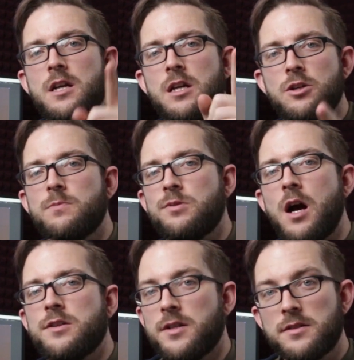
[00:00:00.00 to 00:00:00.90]
in your
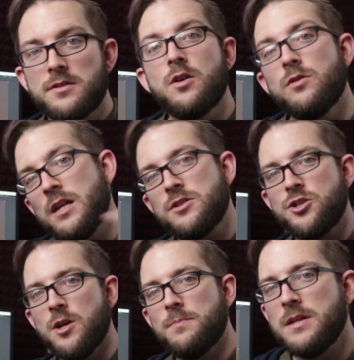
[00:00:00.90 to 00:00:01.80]
project. So let's
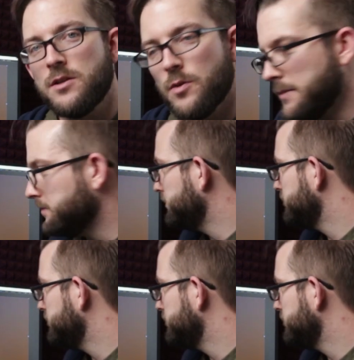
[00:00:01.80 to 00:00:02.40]
jump into it.